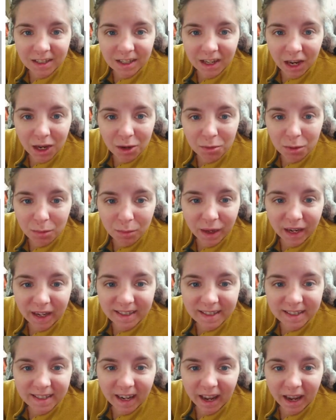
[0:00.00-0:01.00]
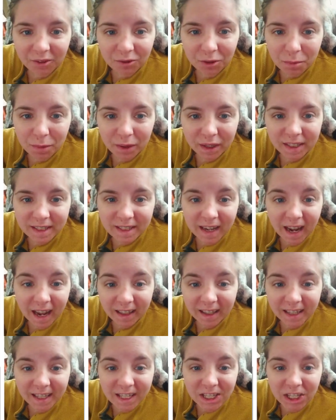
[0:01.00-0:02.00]
am amazed at everybody's
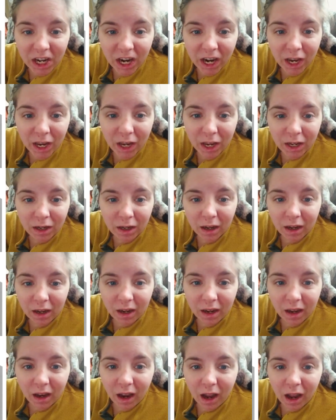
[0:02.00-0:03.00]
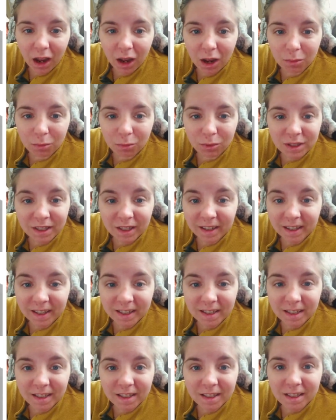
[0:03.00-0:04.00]
knowledge and um, resilience
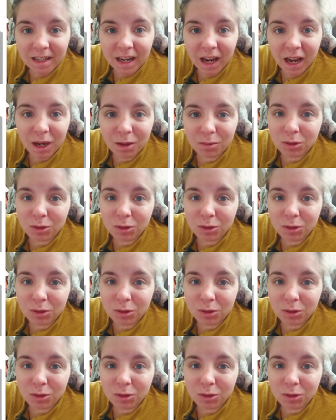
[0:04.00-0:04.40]
in this time.